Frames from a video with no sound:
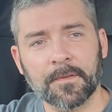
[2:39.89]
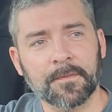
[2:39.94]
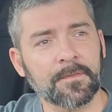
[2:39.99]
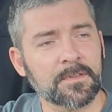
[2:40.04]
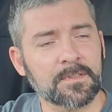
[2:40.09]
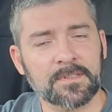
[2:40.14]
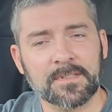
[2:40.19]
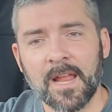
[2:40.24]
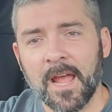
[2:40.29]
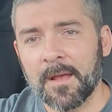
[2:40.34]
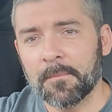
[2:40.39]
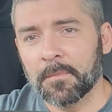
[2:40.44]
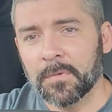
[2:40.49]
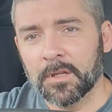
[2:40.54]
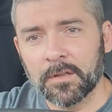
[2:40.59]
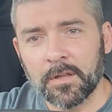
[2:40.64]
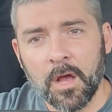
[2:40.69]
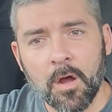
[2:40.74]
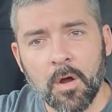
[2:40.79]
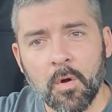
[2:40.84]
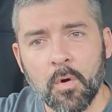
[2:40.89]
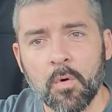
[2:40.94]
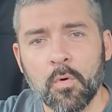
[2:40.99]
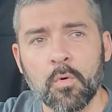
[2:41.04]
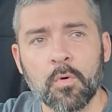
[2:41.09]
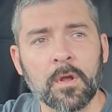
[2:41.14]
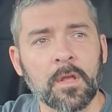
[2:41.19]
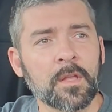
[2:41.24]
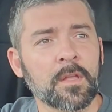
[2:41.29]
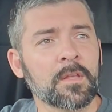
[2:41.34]
If it's not
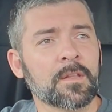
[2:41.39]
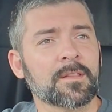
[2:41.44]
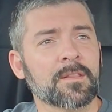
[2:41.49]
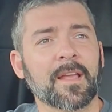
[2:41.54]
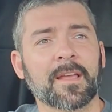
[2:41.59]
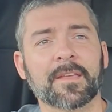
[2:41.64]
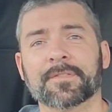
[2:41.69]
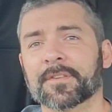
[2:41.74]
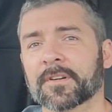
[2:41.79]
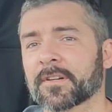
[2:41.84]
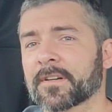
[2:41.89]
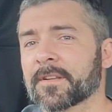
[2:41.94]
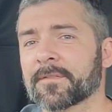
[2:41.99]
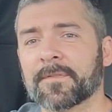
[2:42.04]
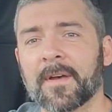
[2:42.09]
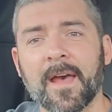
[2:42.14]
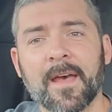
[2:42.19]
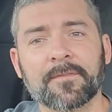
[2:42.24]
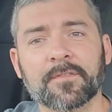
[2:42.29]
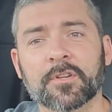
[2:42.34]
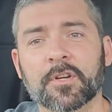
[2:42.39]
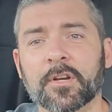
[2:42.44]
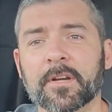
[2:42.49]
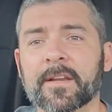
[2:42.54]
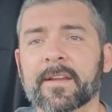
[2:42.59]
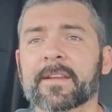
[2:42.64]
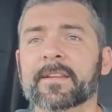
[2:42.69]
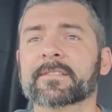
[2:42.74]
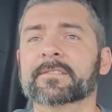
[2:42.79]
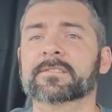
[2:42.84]
below like 35
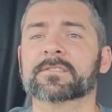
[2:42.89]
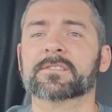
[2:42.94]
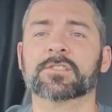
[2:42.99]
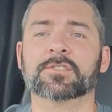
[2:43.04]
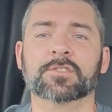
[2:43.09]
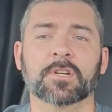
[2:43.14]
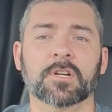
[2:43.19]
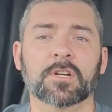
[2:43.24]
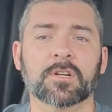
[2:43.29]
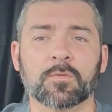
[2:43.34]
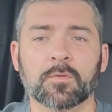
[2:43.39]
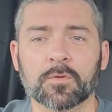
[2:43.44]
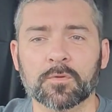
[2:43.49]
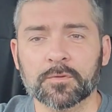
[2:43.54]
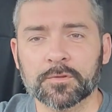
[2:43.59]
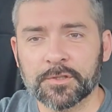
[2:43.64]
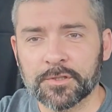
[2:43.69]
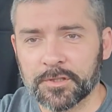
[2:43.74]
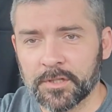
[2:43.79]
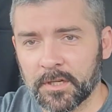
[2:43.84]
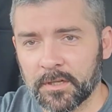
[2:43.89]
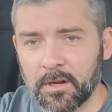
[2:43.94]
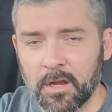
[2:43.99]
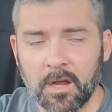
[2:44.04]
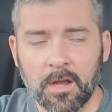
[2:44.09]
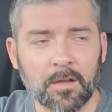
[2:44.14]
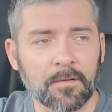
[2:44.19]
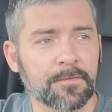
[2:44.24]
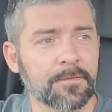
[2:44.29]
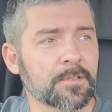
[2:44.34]
degrees, the truck will shut
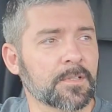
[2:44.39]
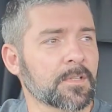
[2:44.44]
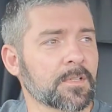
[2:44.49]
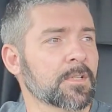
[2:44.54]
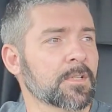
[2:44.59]
off.